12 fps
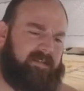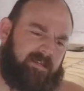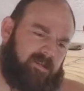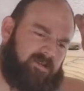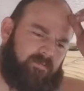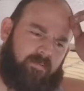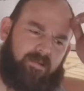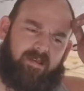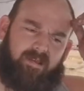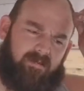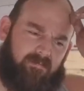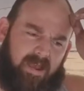
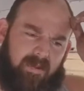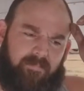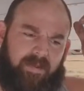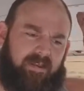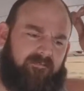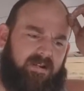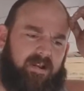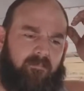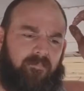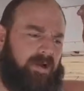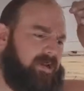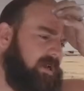It might be even a book